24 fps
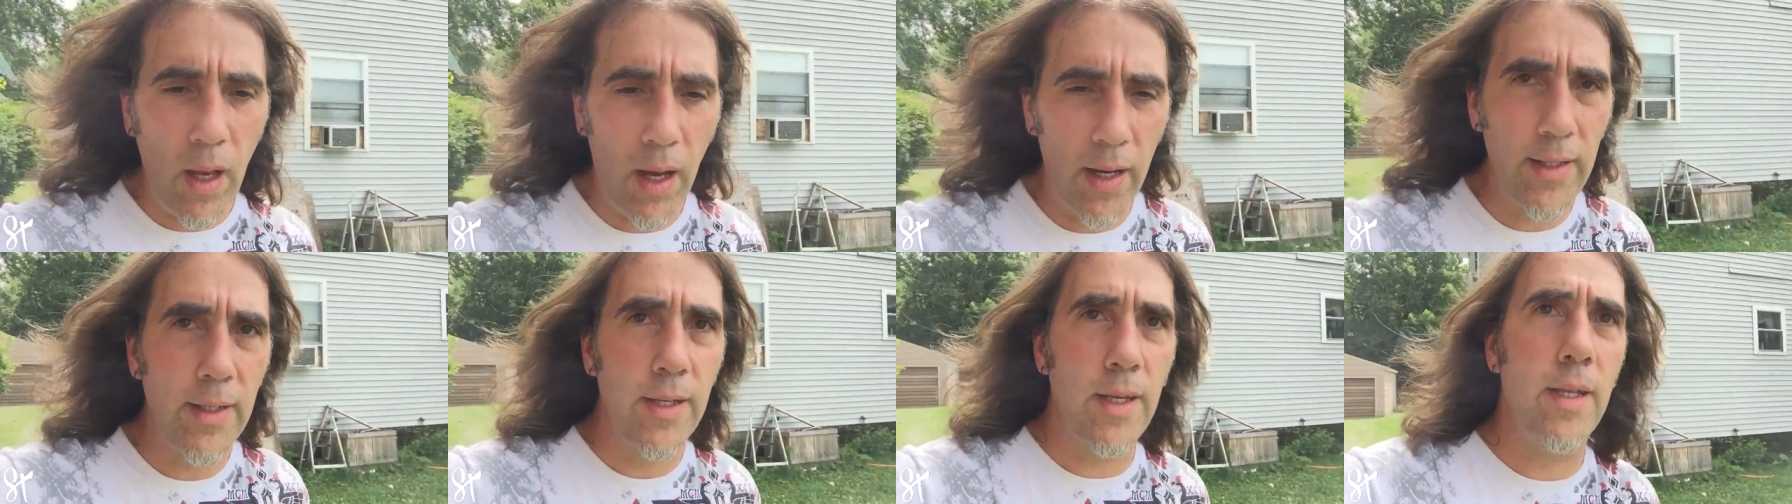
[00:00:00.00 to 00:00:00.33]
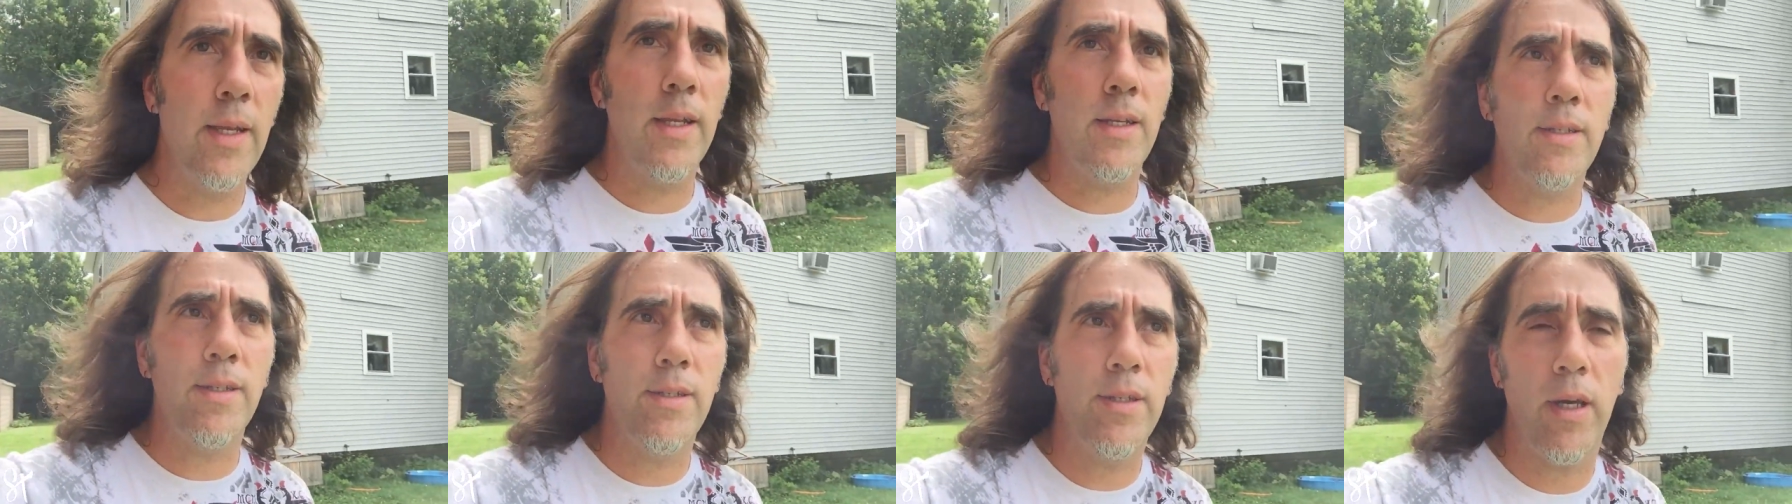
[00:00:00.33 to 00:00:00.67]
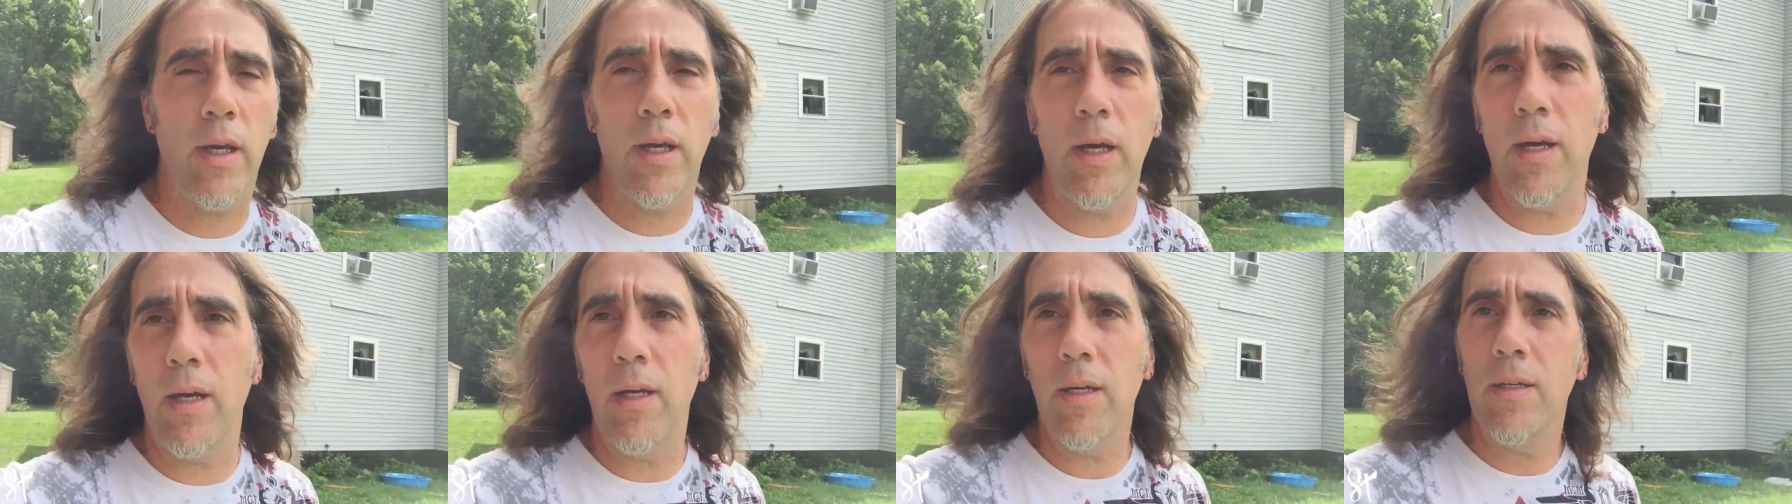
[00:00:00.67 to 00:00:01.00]
I didn't
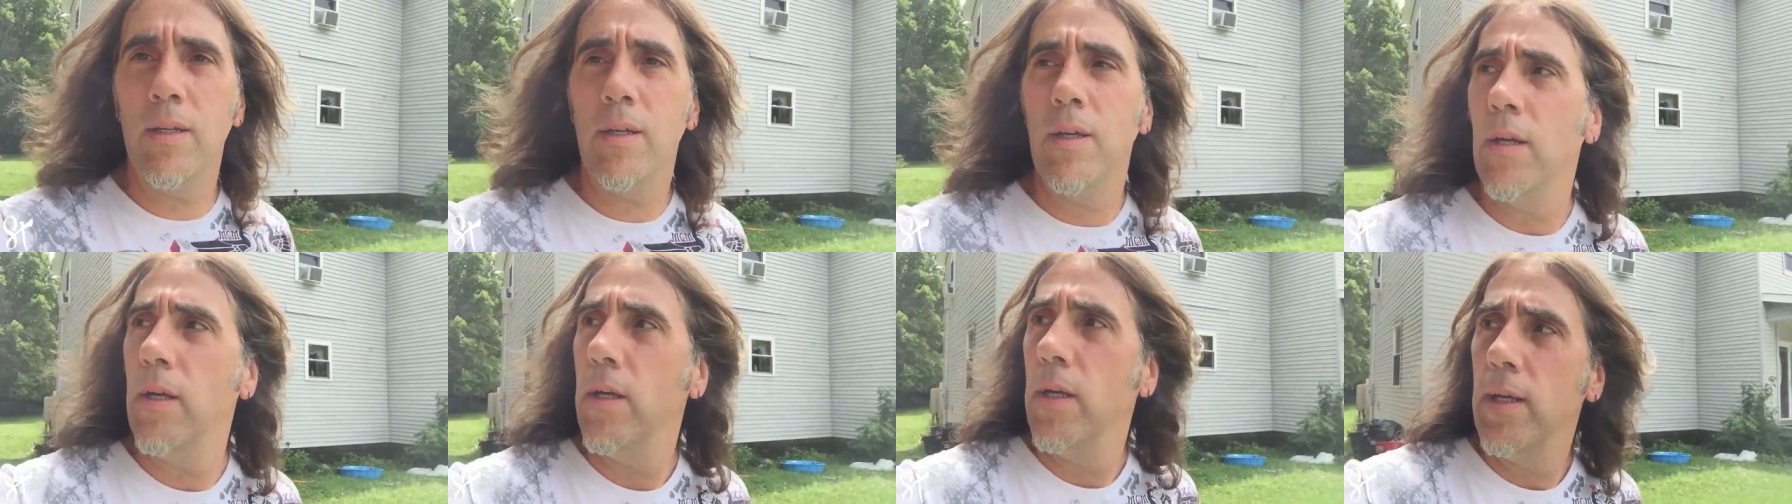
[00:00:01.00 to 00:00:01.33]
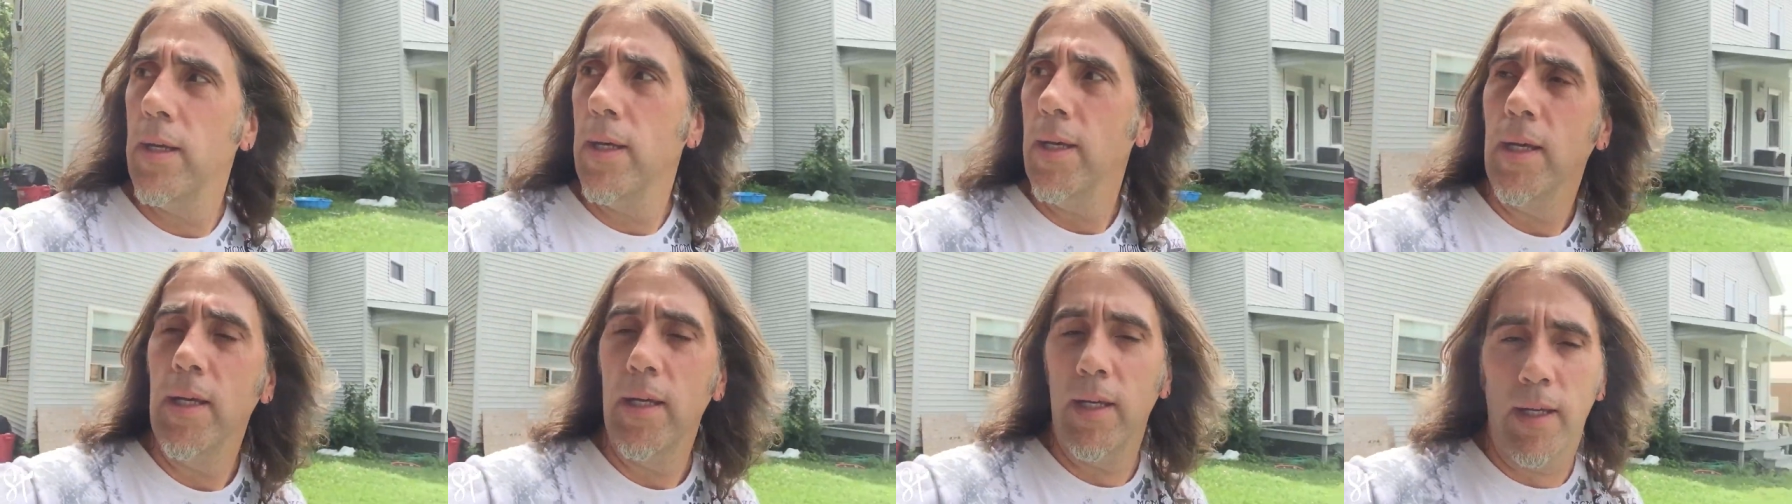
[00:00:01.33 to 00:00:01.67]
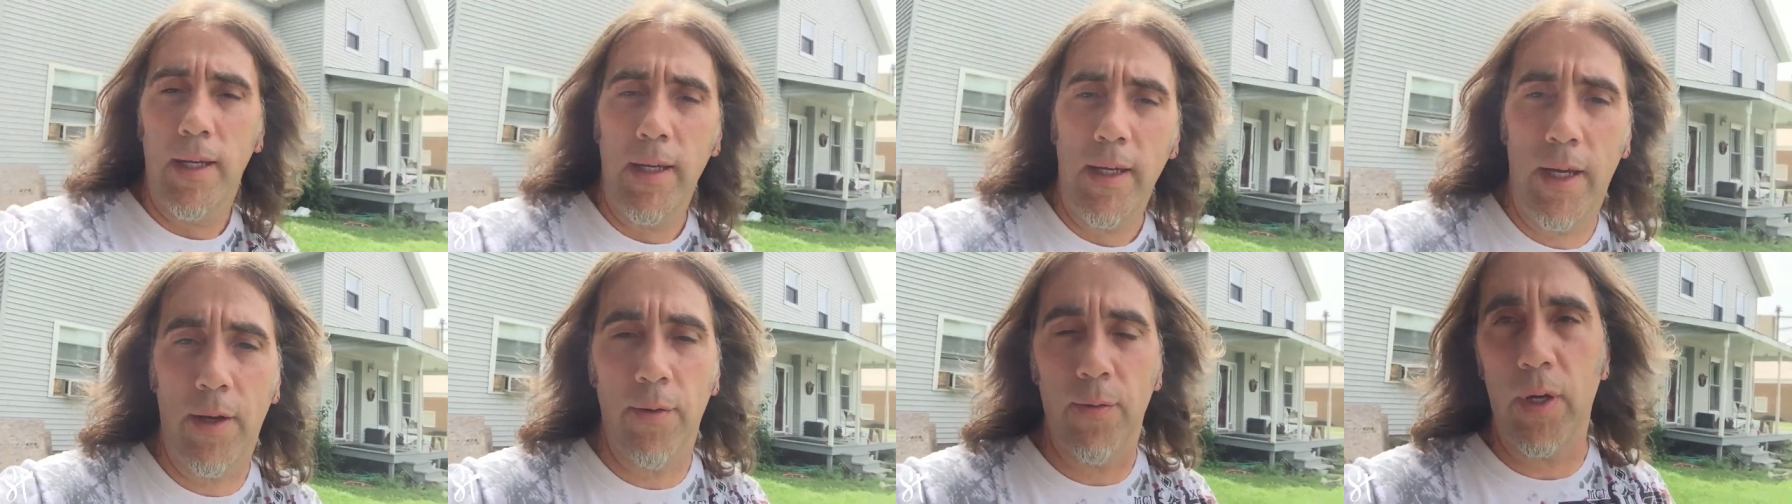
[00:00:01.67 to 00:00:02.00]
uh,
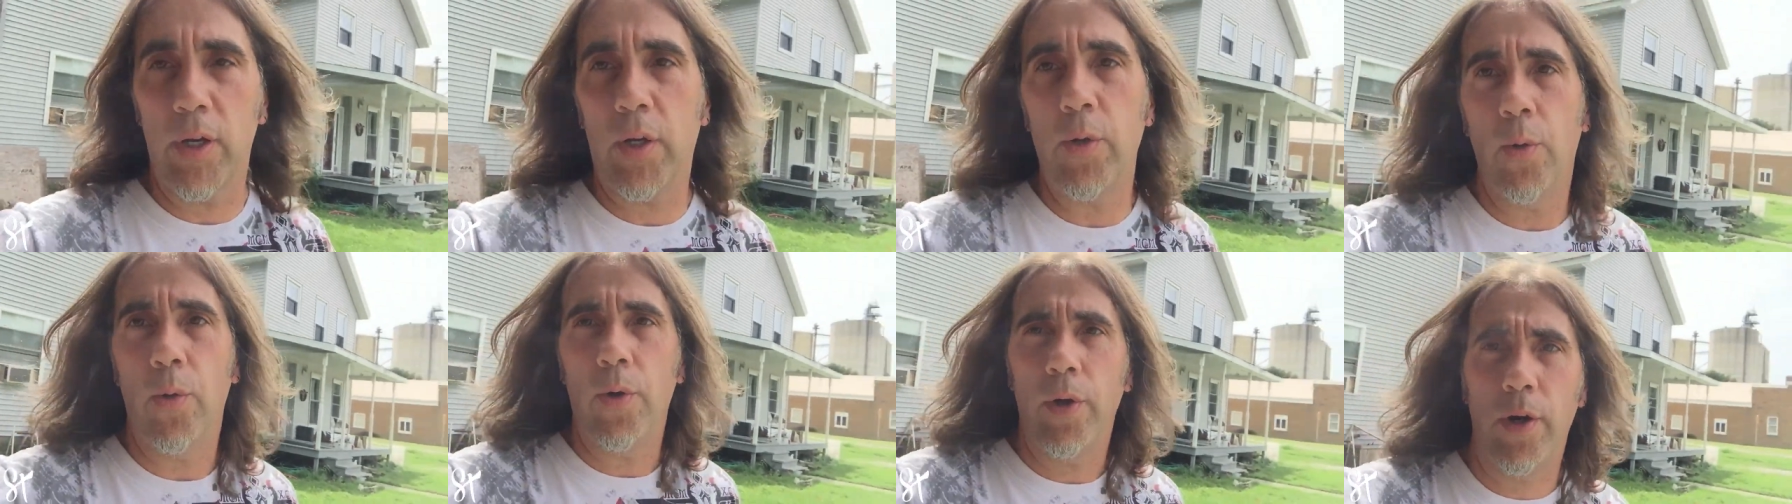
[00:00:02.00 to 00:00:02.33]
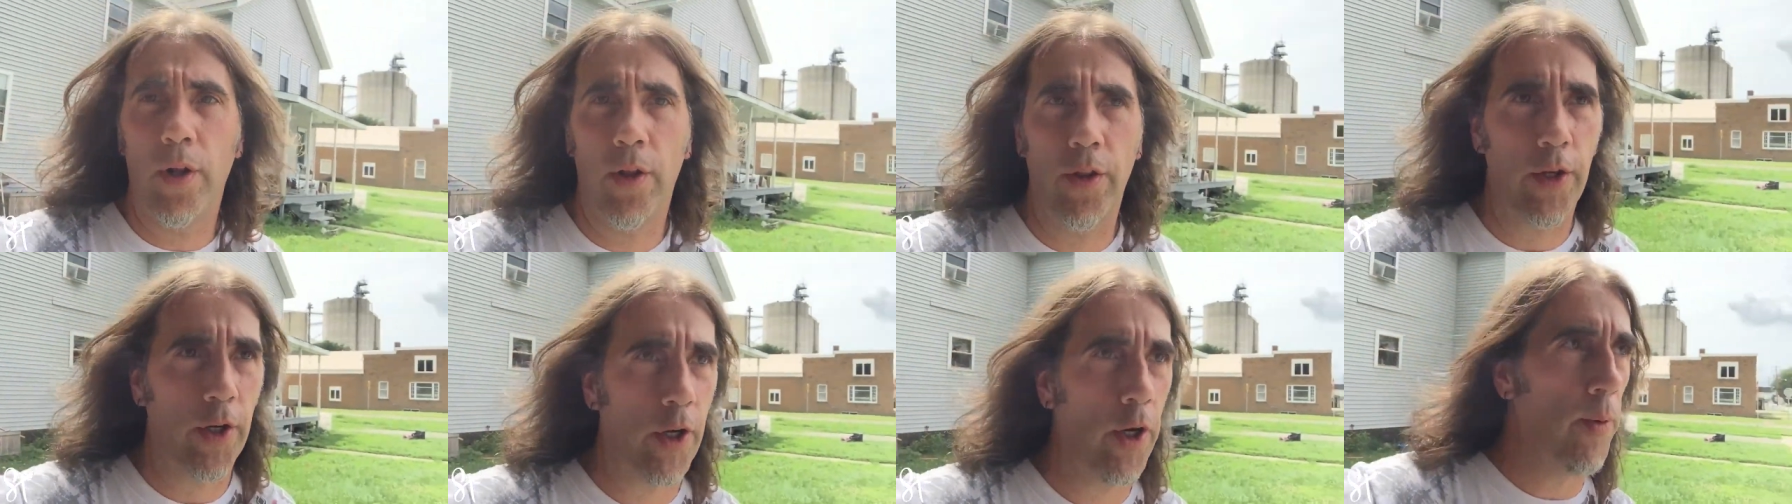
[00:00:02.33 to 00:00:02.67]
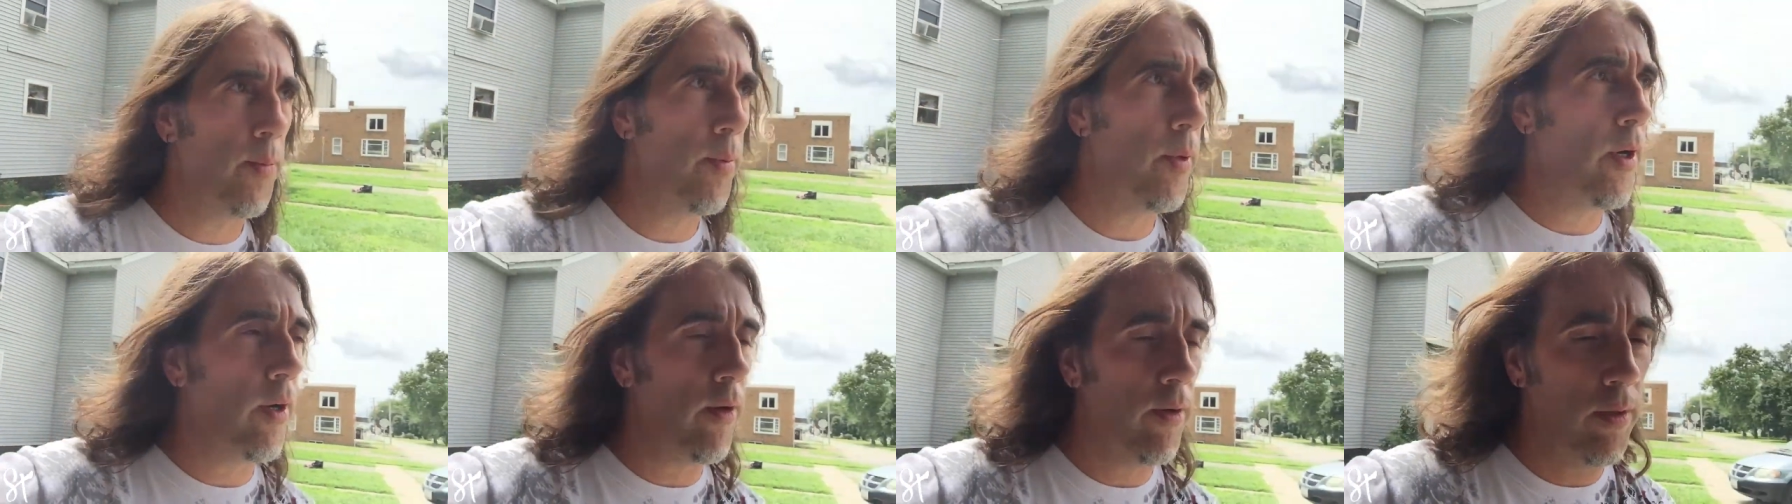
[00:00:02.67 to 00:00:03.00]
hit record on the
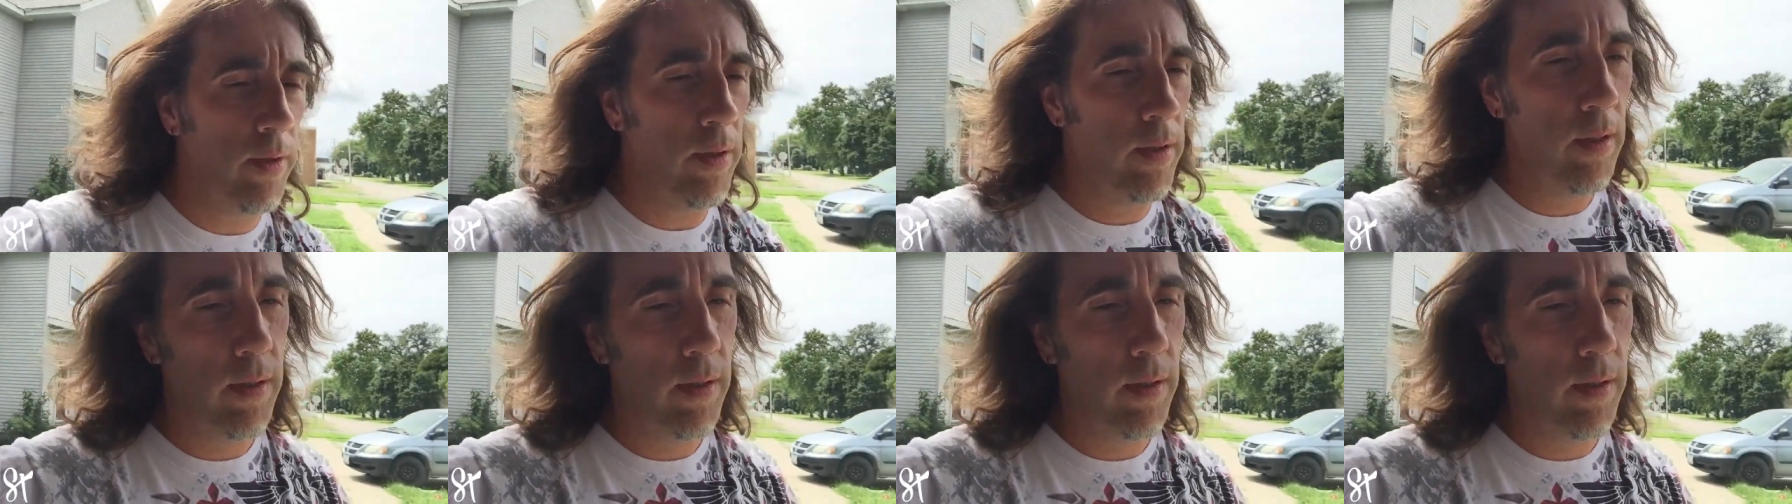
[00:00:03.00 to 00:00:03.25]
GoPro.